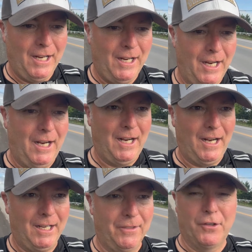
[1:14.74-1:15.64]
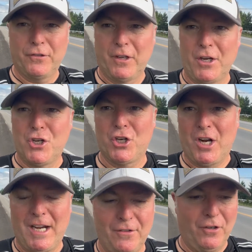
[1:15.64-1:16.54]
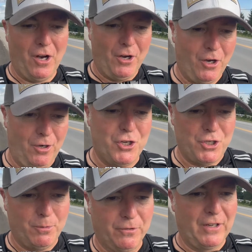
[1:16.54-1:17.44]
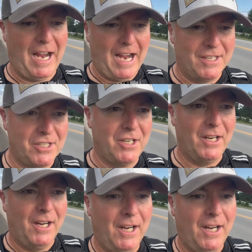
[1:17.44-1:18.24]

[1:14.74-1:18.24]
uh, the sun shines on her and she was asked